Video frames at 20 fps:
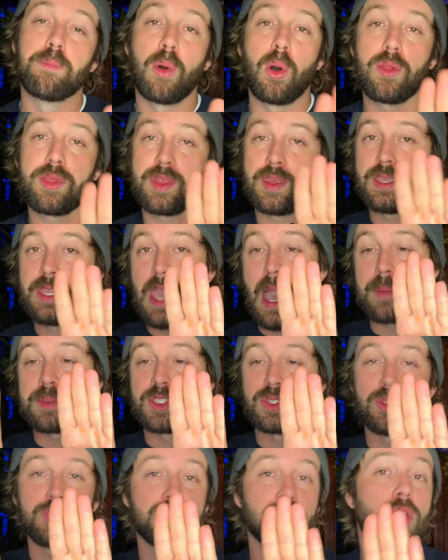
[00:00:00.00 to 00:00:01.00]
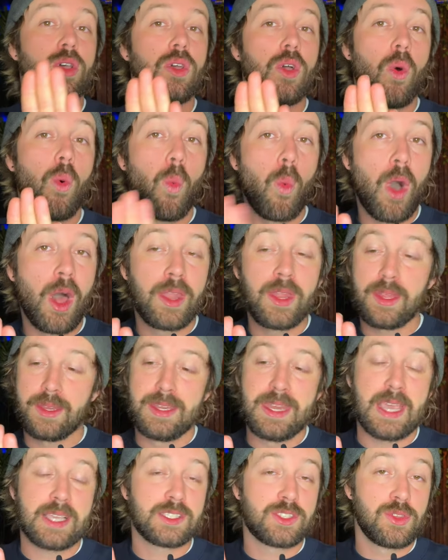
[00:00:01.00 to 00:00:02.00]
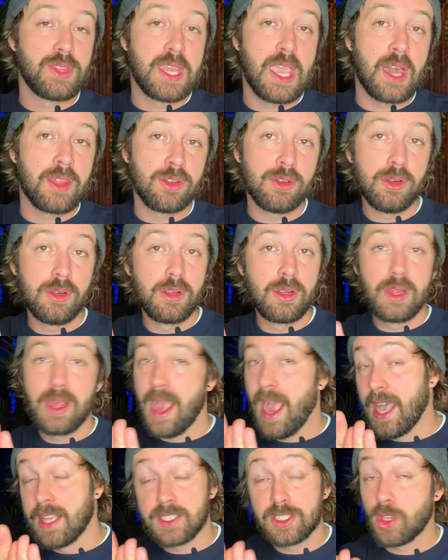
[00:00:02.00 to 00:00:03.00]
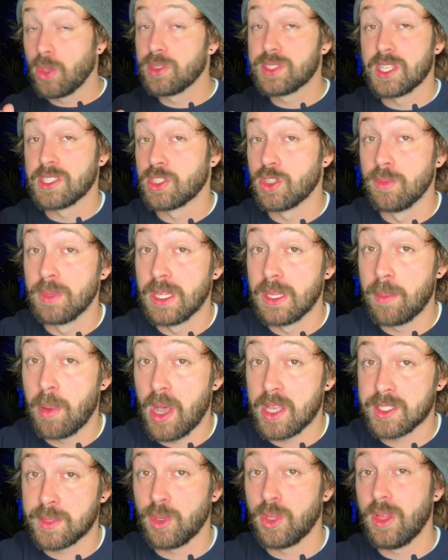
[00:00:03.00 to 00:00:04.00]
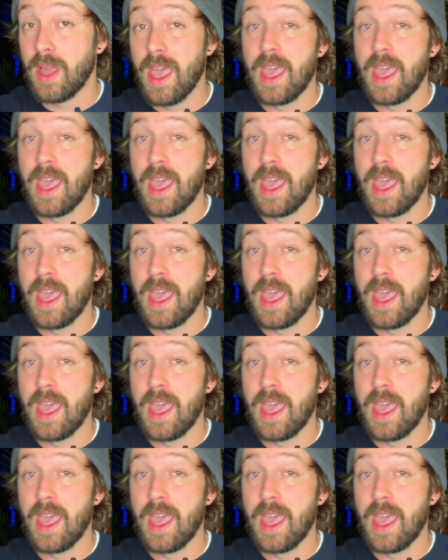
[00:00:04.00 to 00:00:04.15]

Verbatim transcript: both capsules one next to the other as close as humanly possible.